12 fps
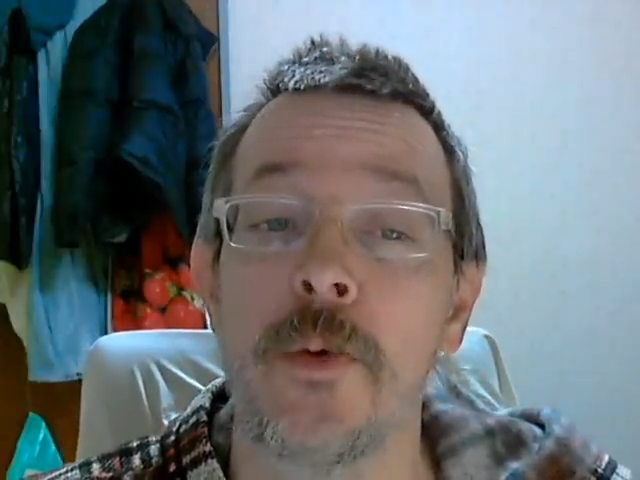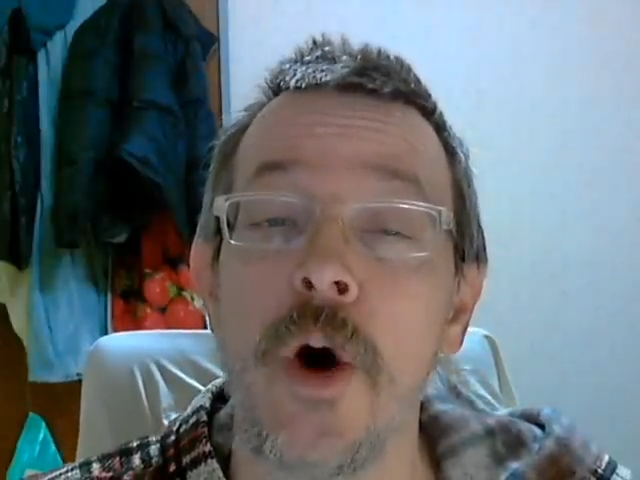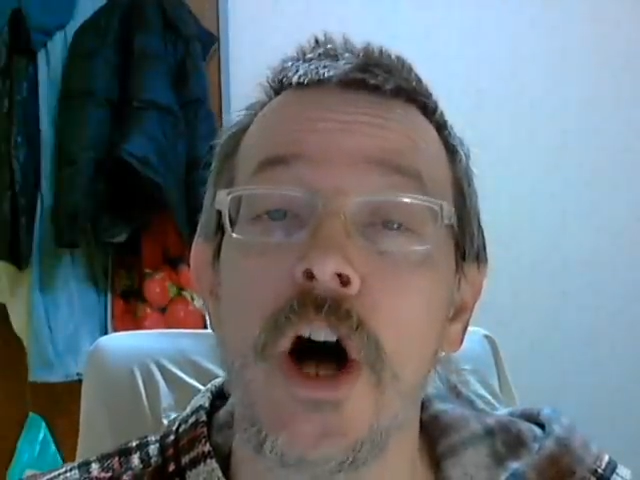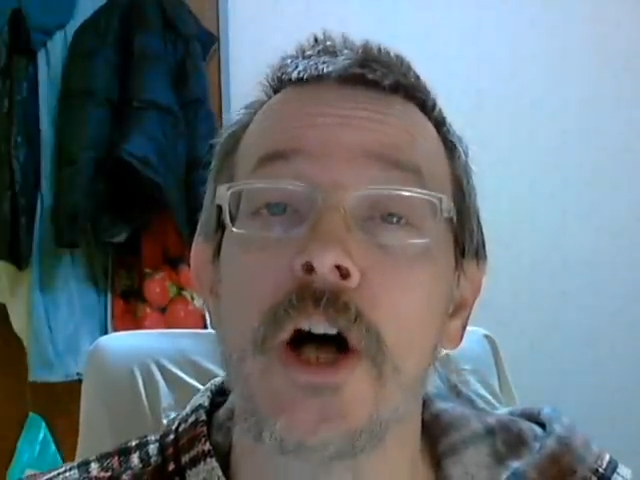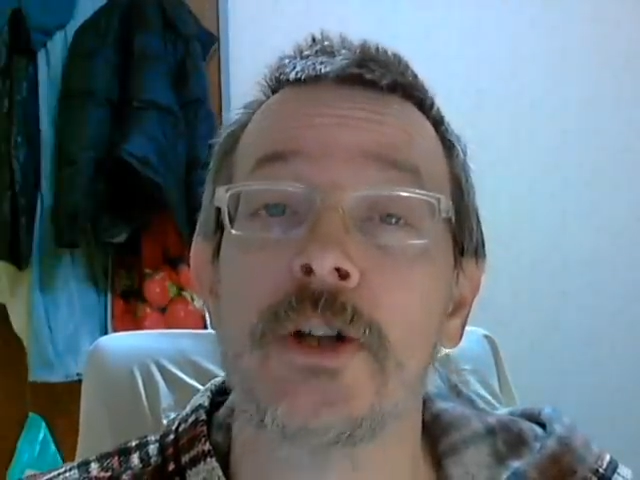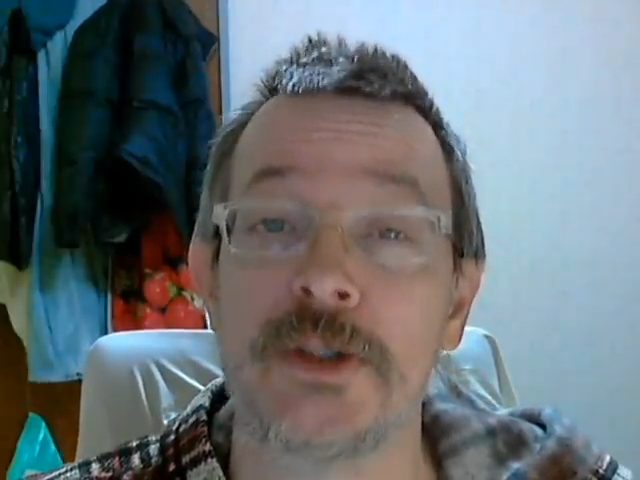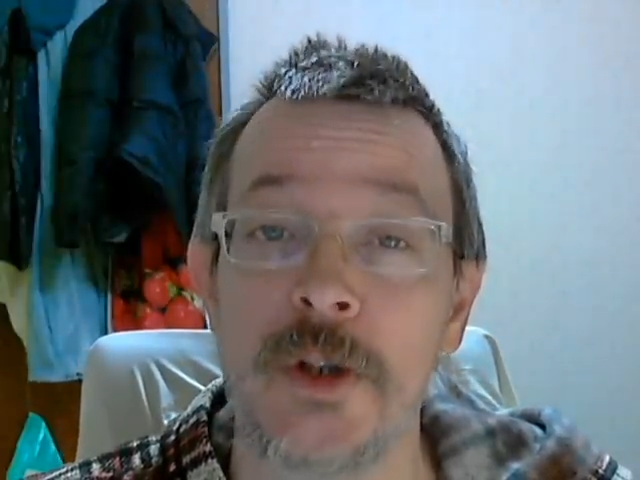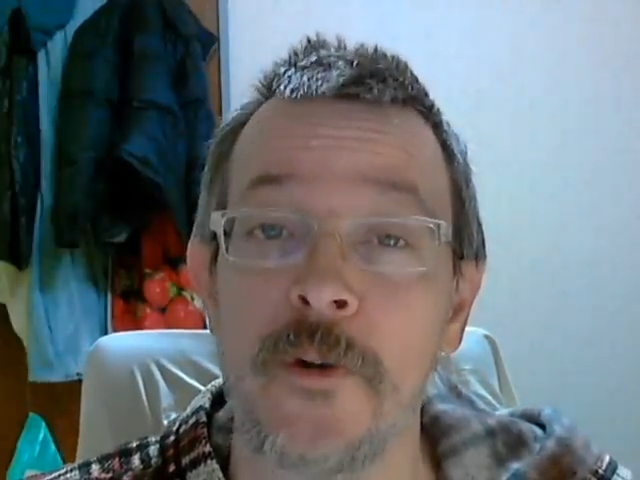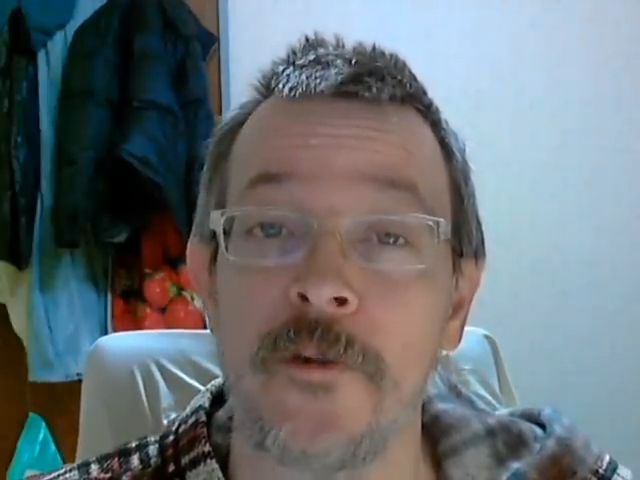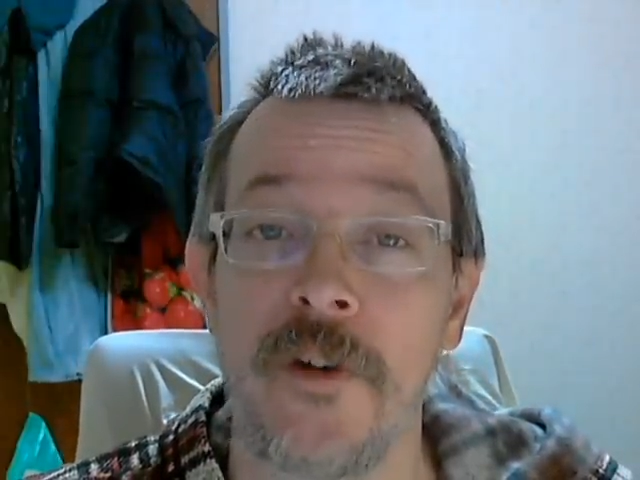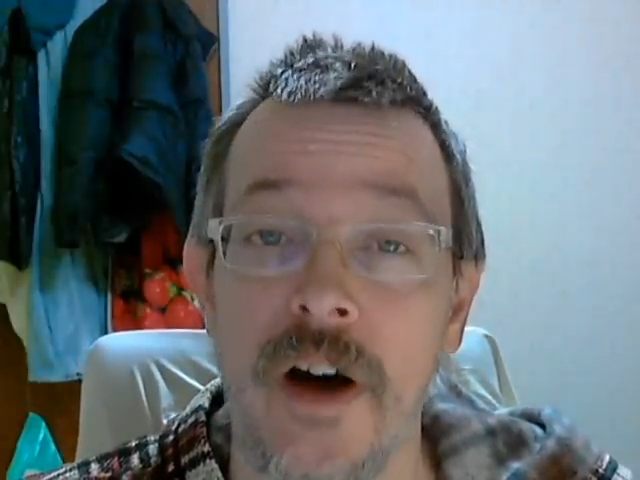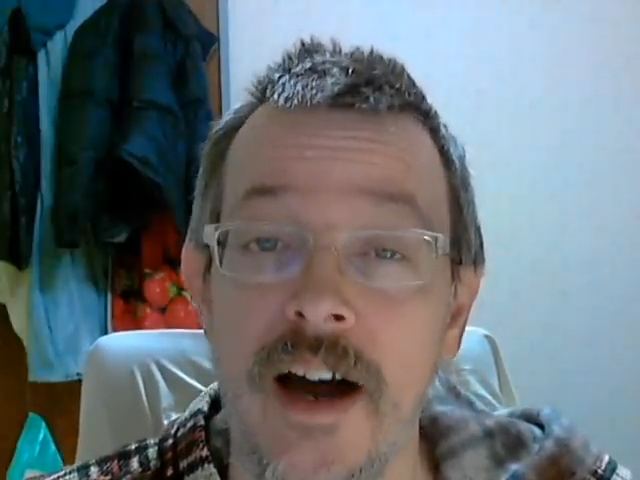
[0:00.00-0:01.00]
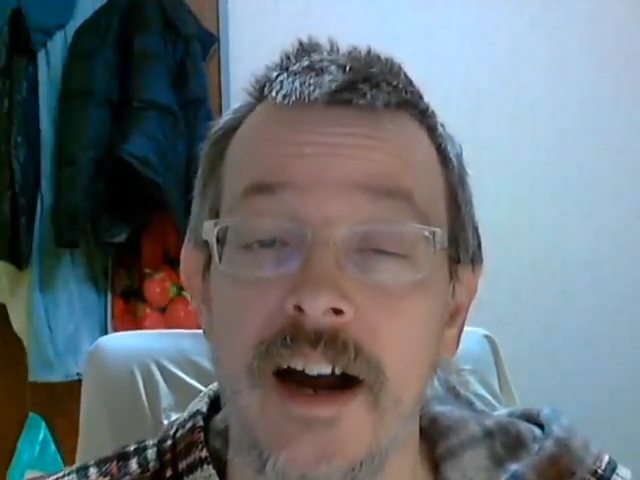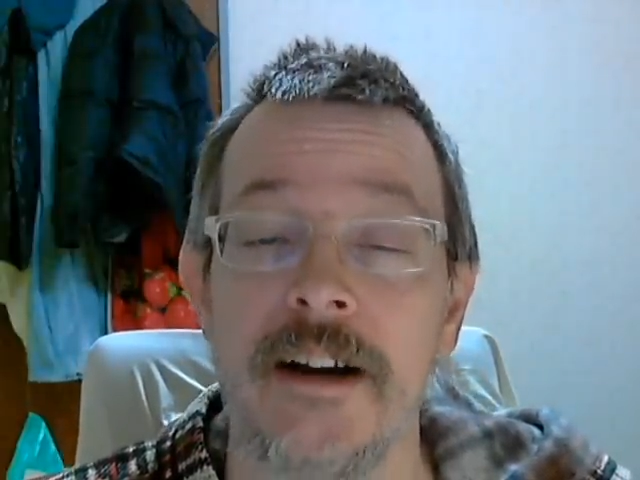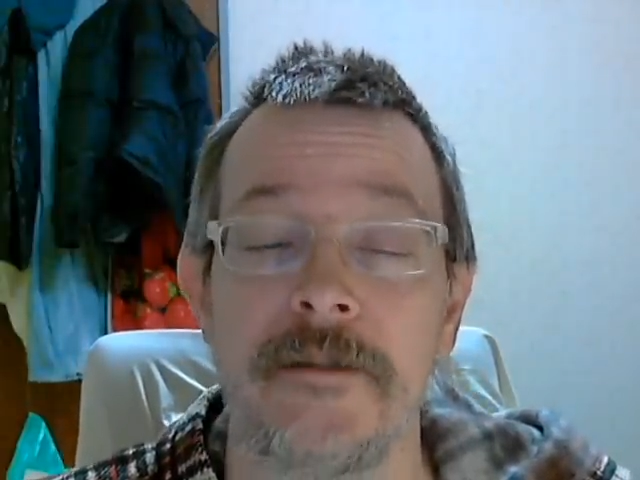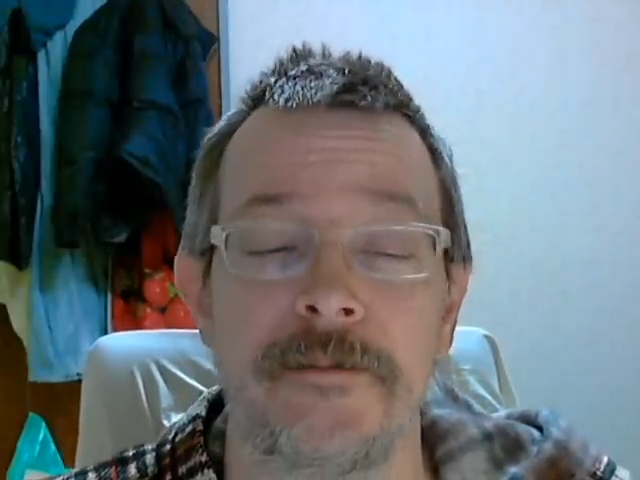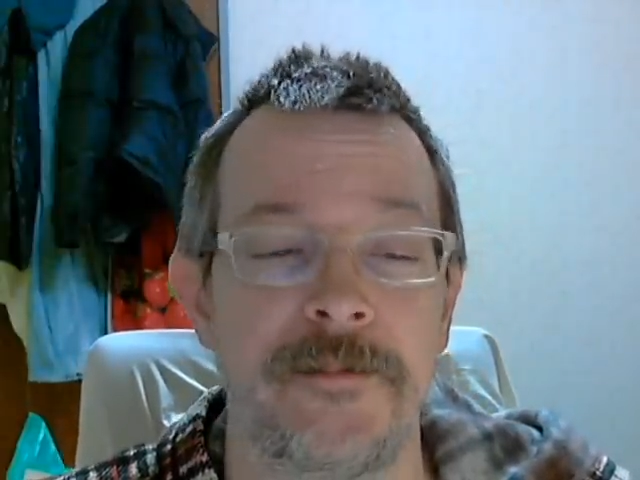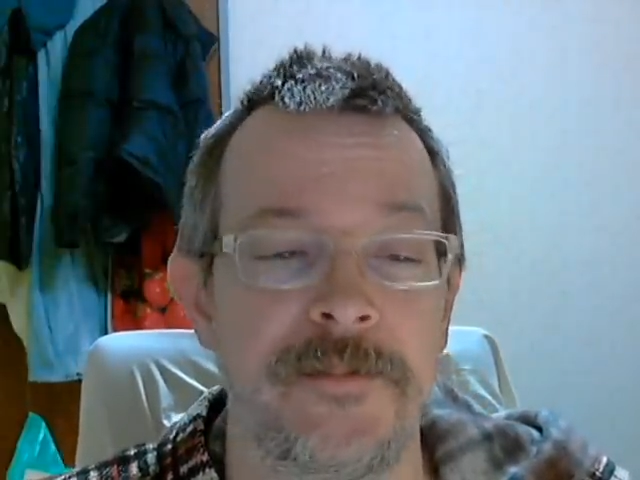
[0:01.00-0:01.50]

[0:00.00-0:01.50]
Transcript: the wall so far.